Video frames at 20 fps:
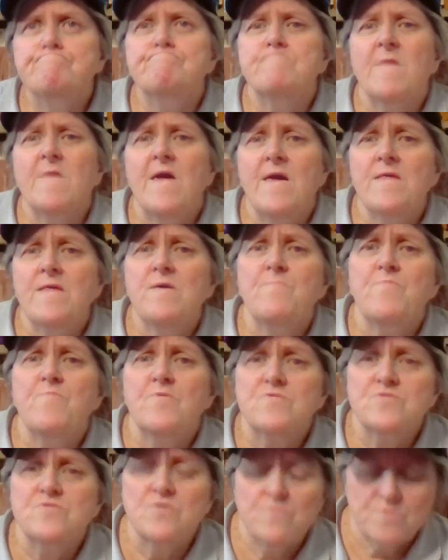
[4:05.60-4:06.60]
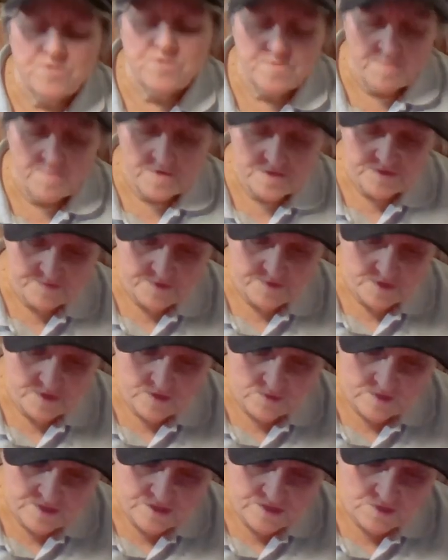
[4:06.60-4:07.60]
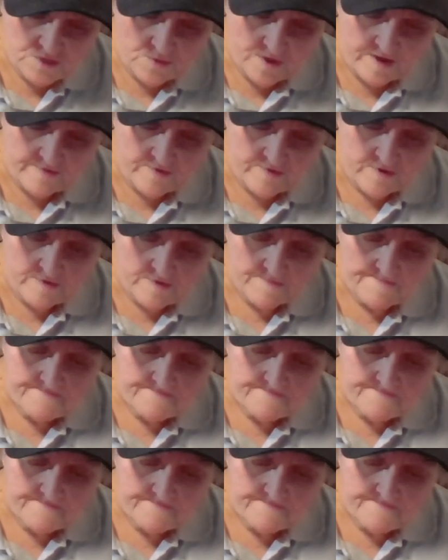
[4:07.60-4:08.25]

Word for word: any personal responsibility whatsoever.